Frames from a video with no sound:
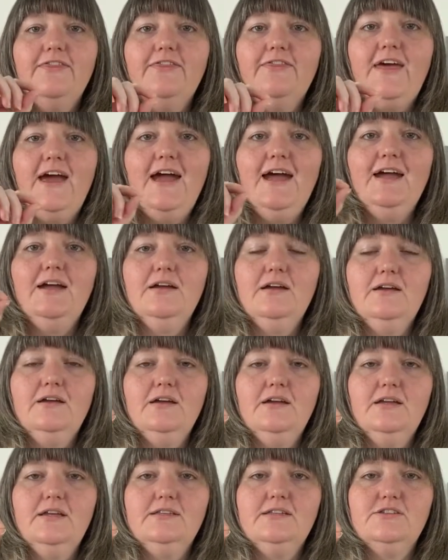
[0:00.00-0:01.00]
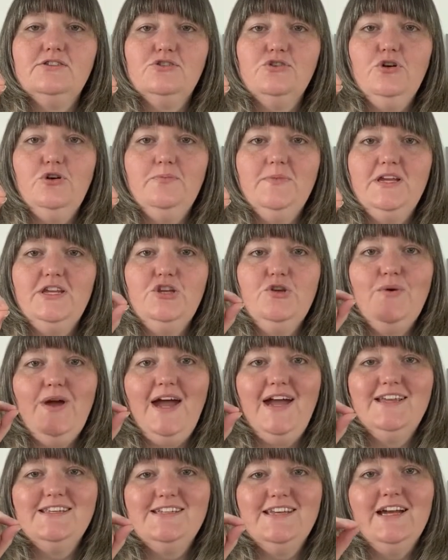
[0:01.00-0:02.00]
That does not mean you
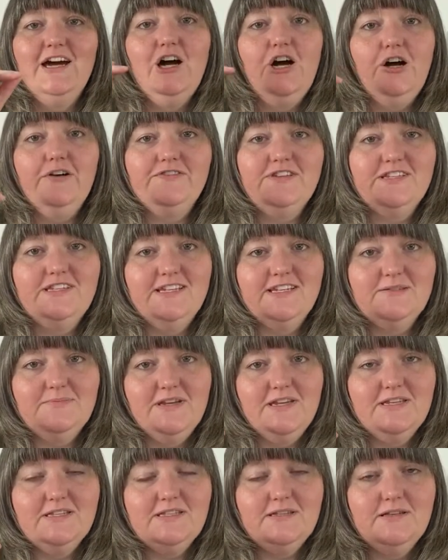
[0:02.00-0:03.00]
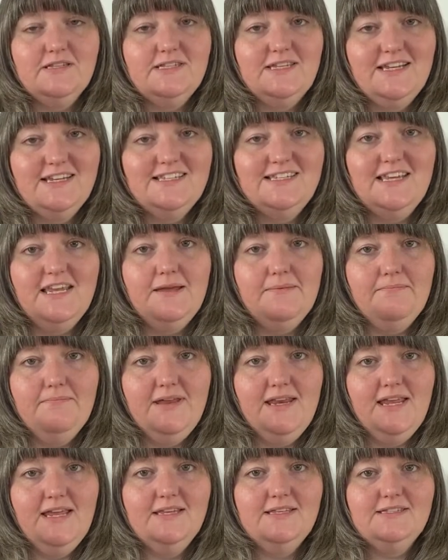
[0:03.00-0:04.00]
add it after 60
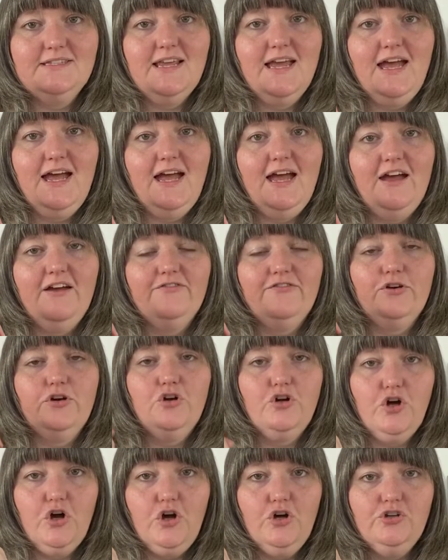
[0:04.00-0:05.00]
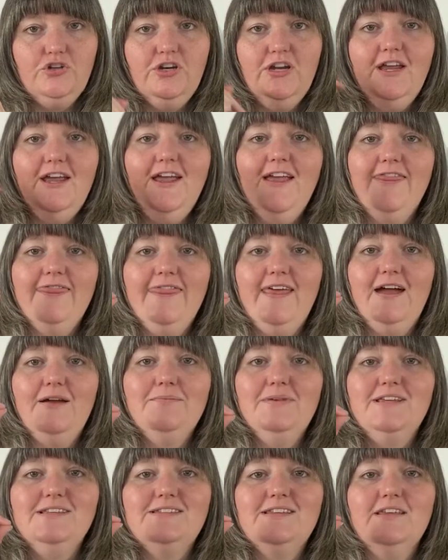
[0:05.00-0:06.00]
minutes have gone. That
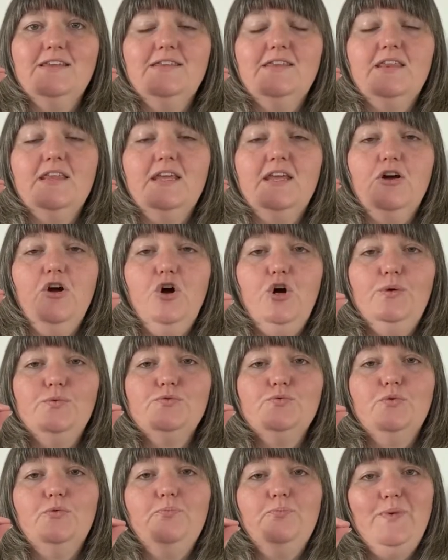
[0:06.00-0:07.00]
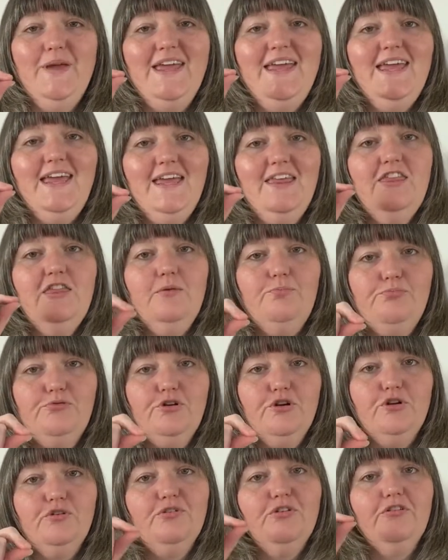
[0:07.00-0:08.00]
means that the hops will be in the
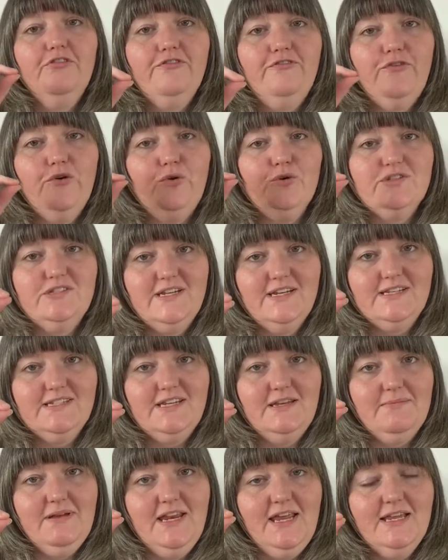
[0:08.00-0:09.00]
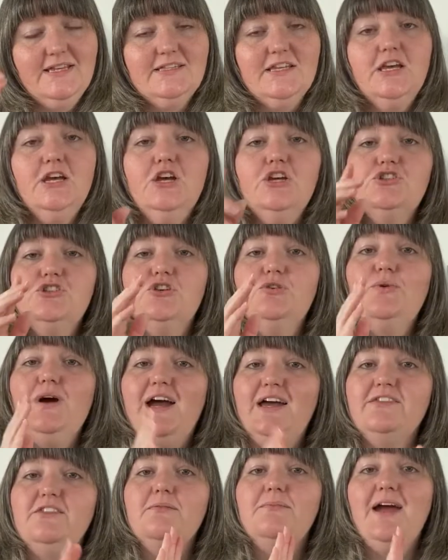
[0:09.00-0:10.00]
brew for 60 minutes. So you will
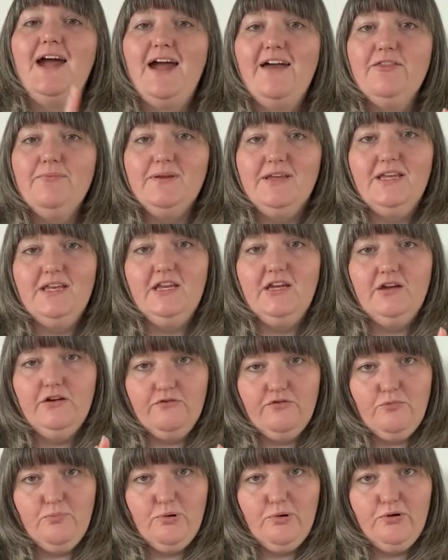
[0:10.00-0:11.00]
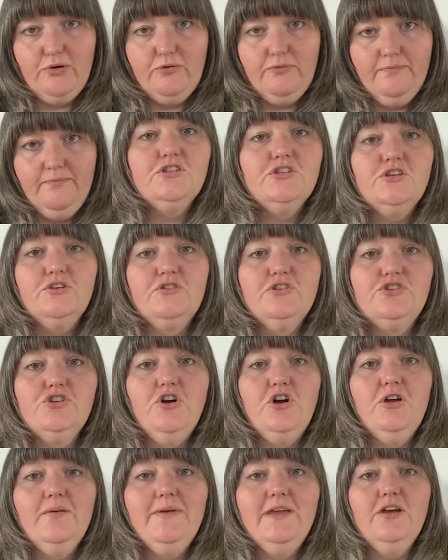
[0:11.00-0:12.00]
add them at the beginning of the boil. So the
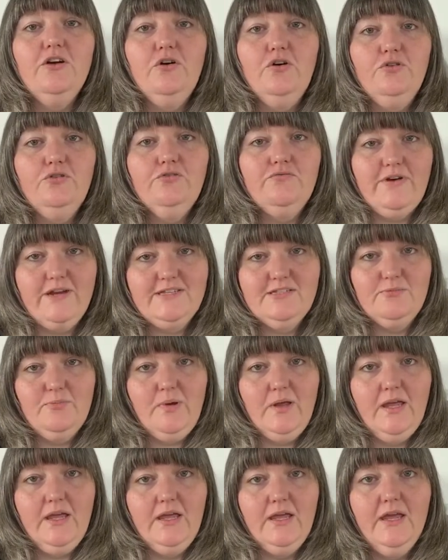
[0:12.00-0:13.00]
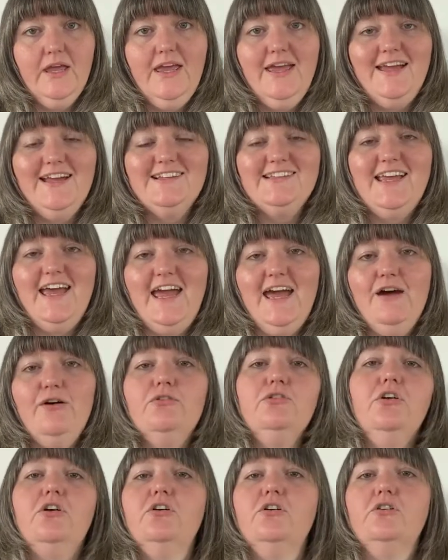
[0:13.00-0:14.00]
timing on the recipe is how
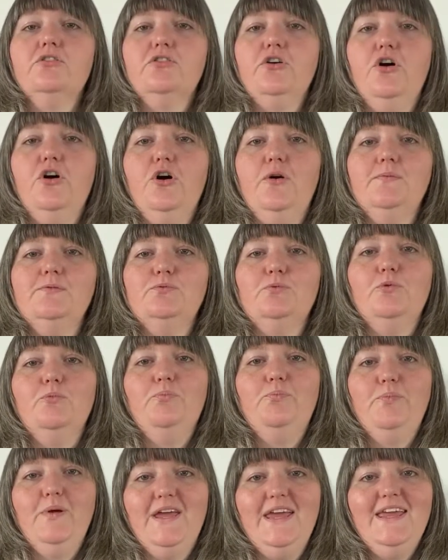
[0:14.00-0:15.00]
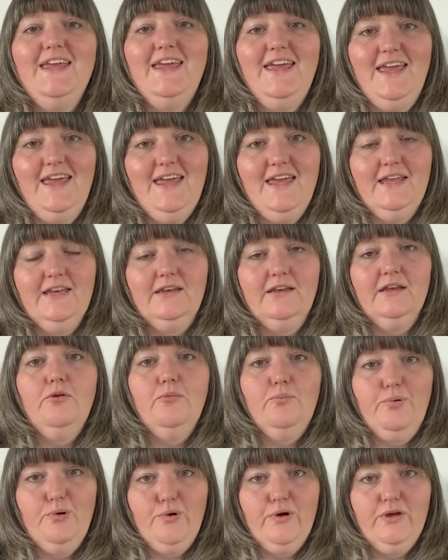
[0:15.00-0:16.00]
long the hops will be in
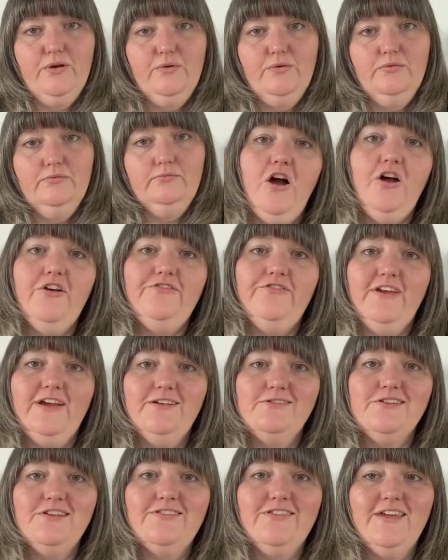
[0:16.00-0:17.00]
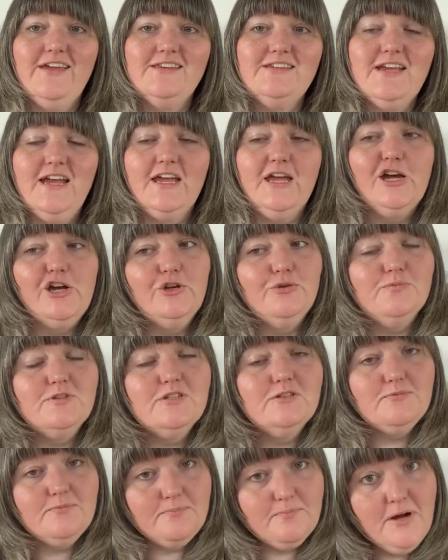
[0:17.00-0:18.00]
the boil. I found that a home
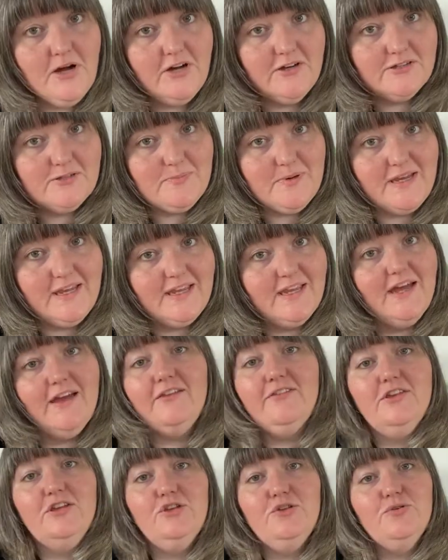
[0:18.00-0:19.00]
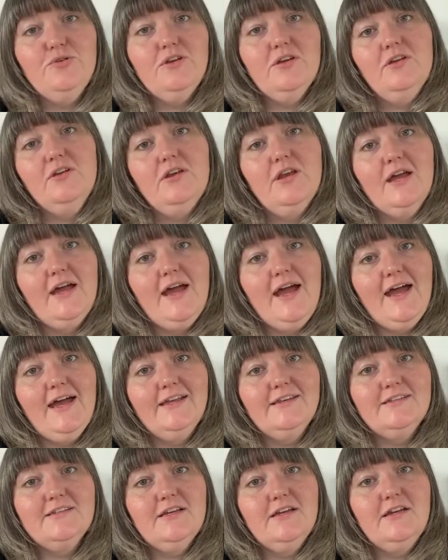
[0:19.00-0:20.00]
smart speaker that you can
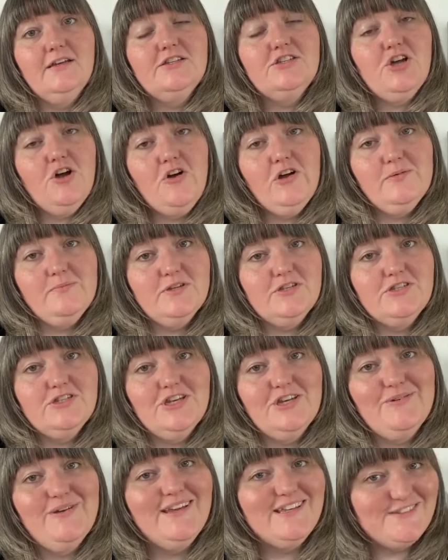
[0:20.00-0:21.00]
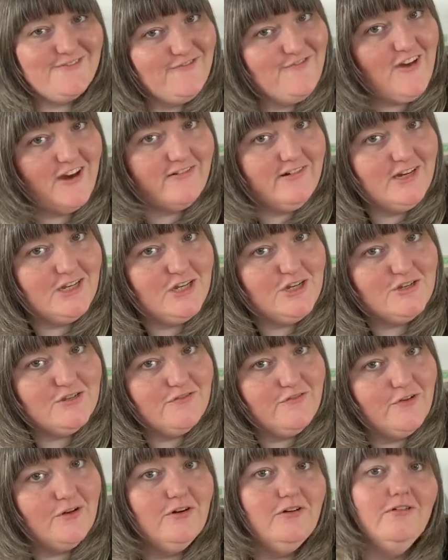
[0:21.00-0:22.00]
add timers to is very
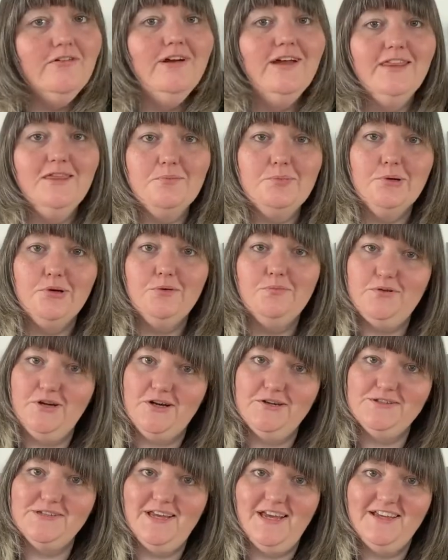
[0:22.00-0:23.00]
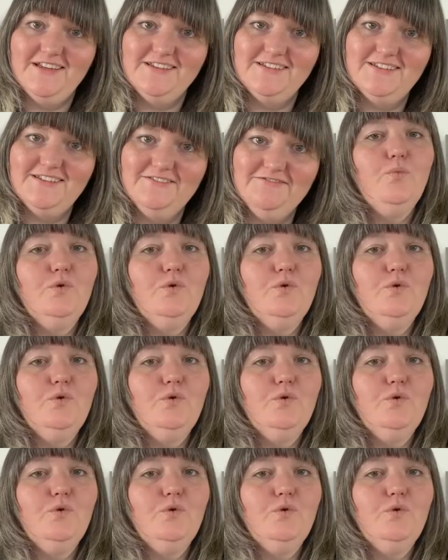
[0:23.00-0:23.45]
useful in the brewing process.